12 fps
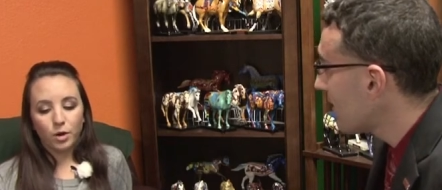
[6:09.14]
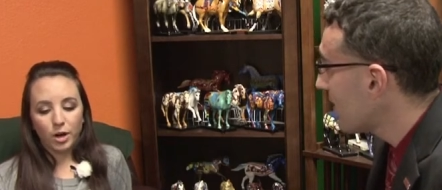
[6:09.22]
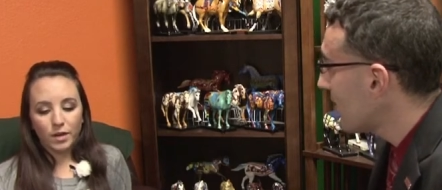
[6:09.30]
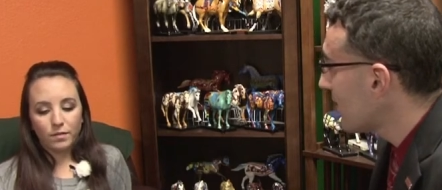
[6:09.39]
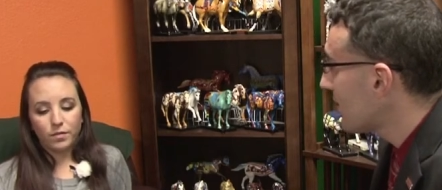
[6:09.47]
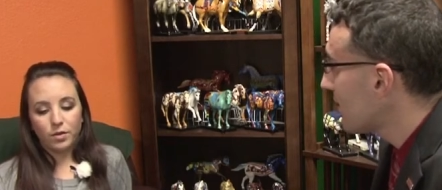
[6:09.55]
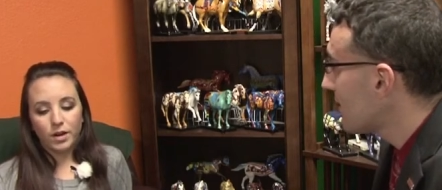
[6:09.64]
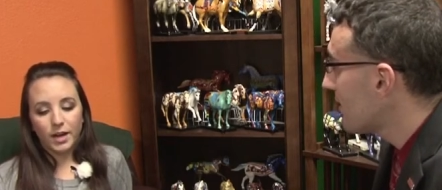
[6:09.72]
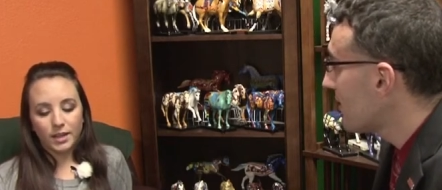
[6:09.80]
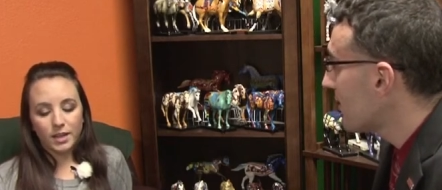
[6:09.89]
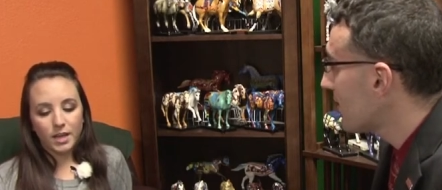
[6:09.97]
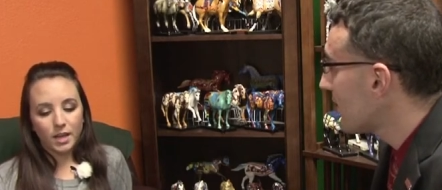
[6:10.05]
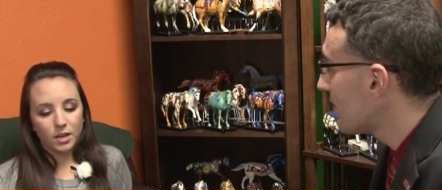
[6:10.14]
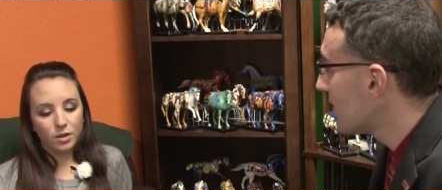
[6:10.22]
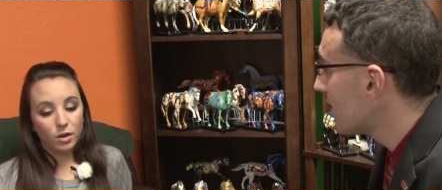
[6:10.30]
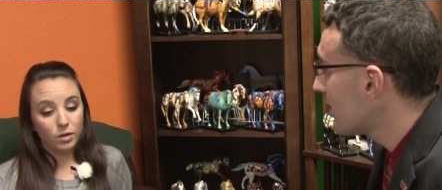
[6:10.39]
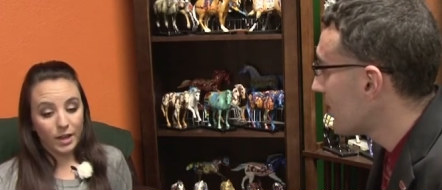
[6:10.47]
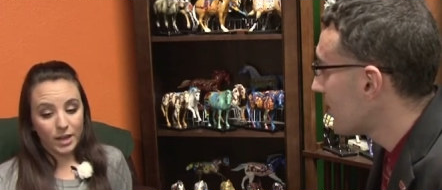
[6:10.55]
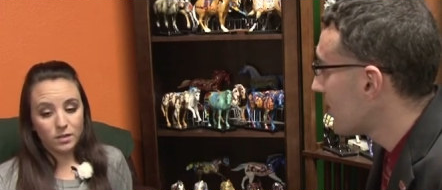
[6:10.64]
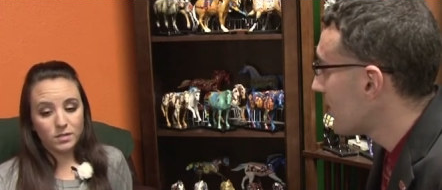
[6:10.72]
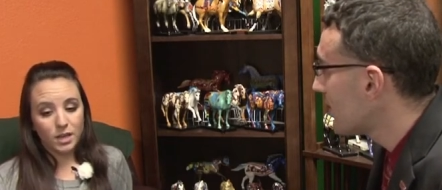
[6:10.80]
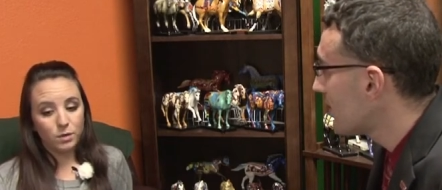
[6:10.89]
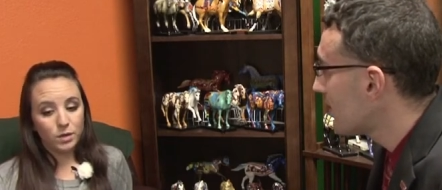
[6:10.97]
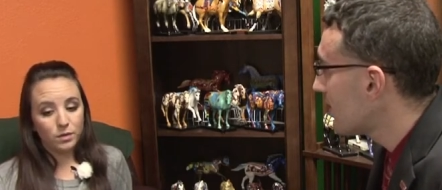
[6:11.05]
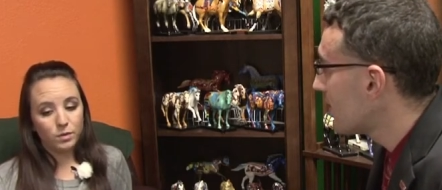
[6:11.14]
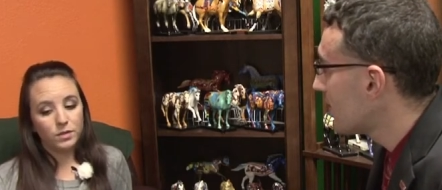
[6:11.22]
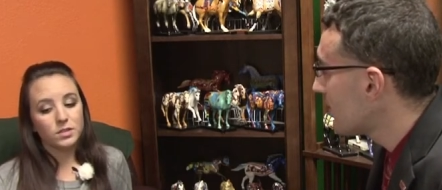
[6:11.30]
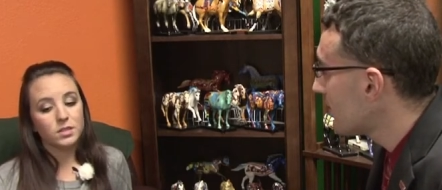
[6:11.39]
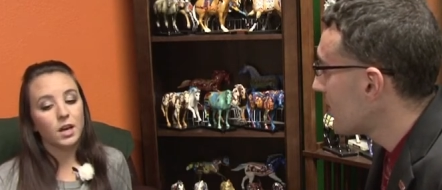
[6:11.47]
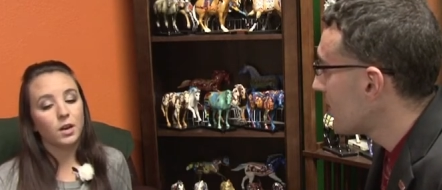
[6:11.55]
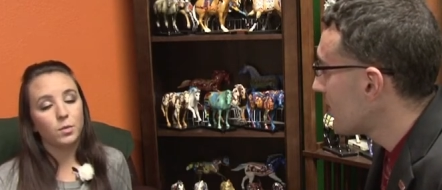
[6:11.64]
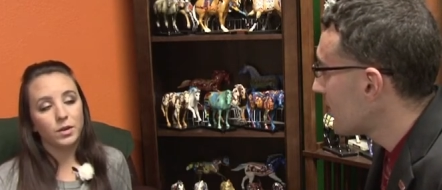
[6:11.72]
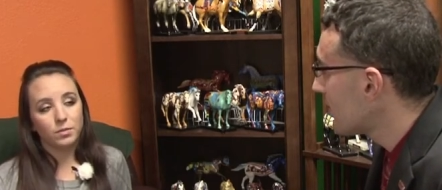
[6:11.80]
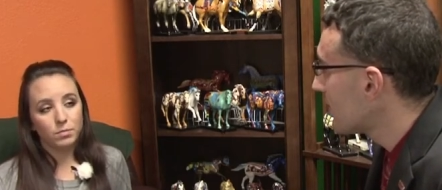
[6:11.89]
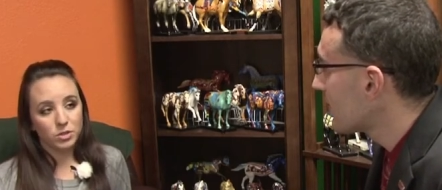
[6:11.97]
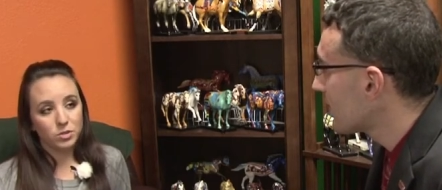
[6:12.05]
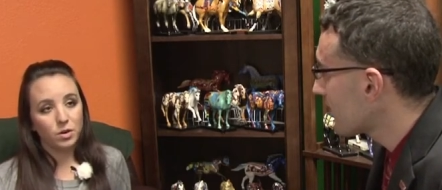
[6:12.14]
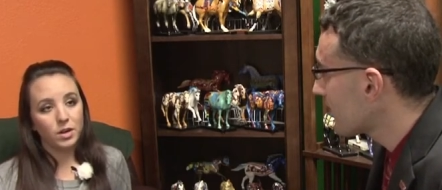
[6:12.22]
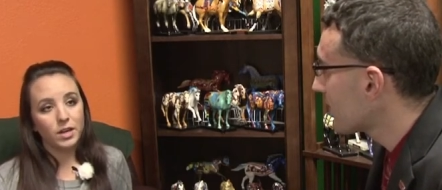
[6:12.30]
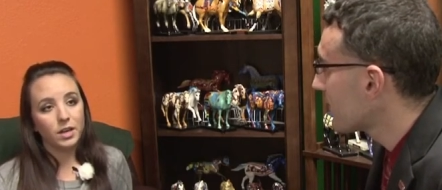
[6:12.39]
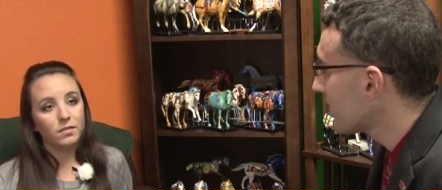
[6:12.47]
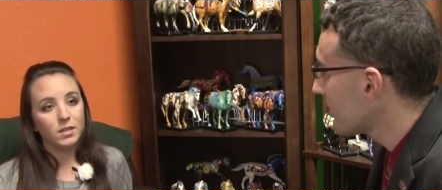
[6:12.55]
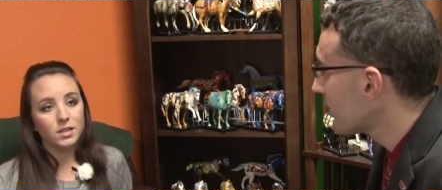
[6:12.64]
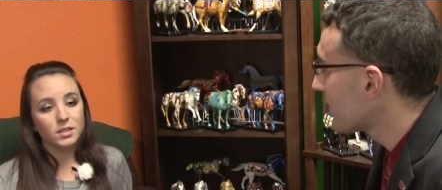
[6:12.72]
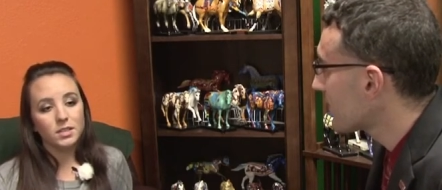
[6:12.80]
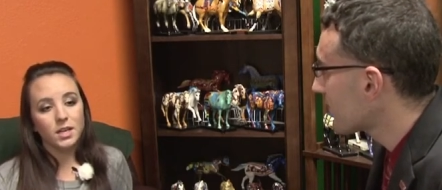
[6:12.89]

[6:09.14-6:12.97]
Speaker 1: working for. And I think, you know, like you said, we, we've stuck with majority of these